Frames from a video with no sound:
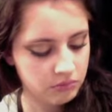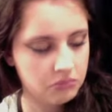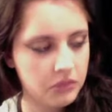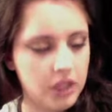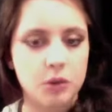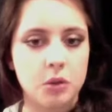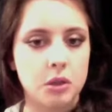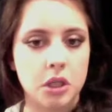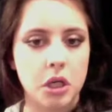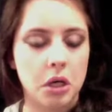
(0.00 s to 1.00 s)
Didn't use
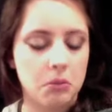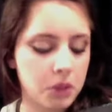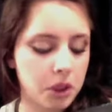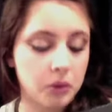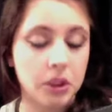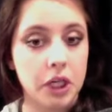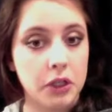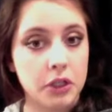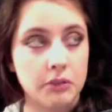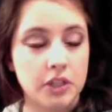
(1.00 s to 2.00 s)
the liquid liner
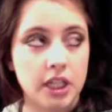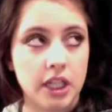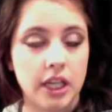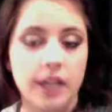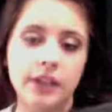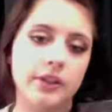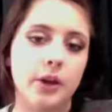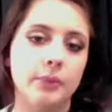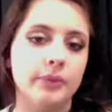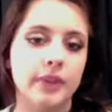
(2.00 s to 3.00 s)
as much as I'd like,
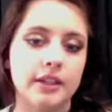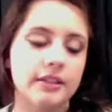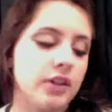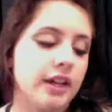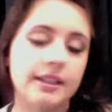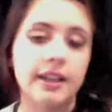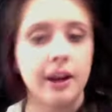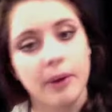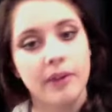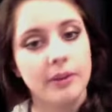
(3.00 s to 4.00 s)
so I tried to stay
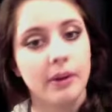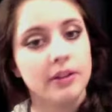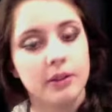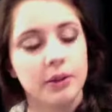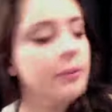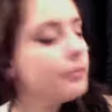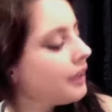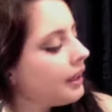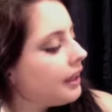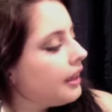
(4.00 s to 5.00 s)
away from that too.
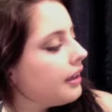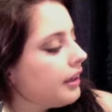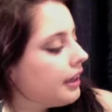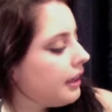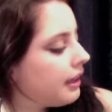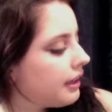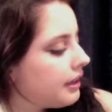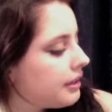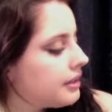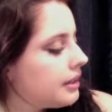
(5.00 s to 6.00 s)

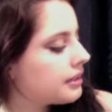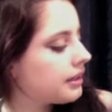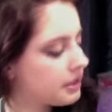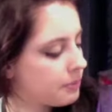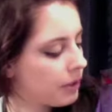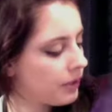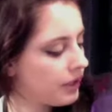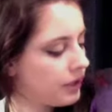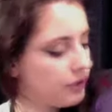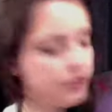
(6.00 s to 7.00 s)
And it's got a spot right
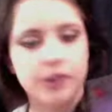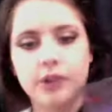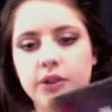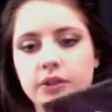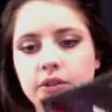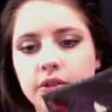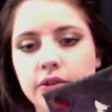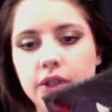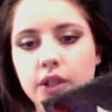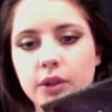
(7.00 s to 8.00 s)
here for your
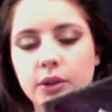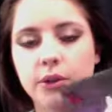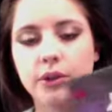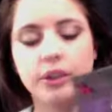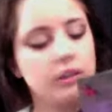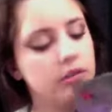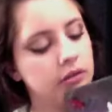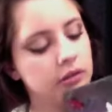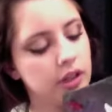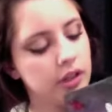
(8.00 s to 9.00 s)
phone or
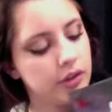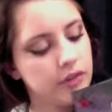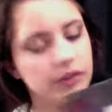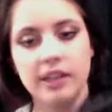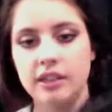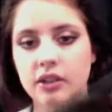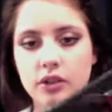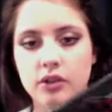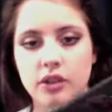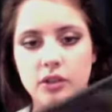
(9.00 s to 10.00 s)
other device you're
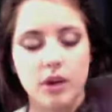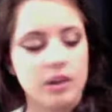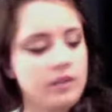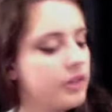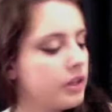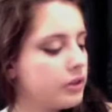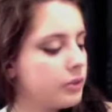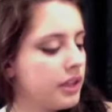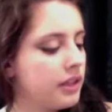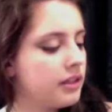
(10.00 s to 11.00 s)
using to watch the videos
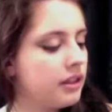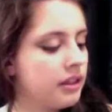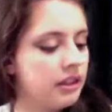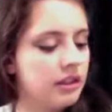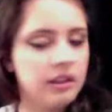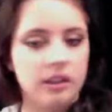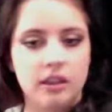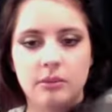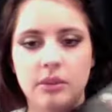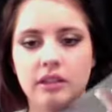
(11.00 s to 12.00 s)
with.
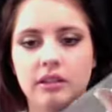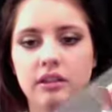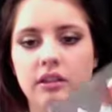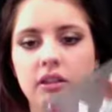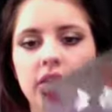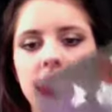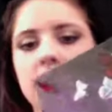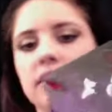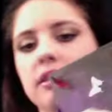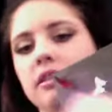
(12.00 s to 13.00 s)
I mean, and all
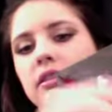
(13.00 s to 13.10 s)
this,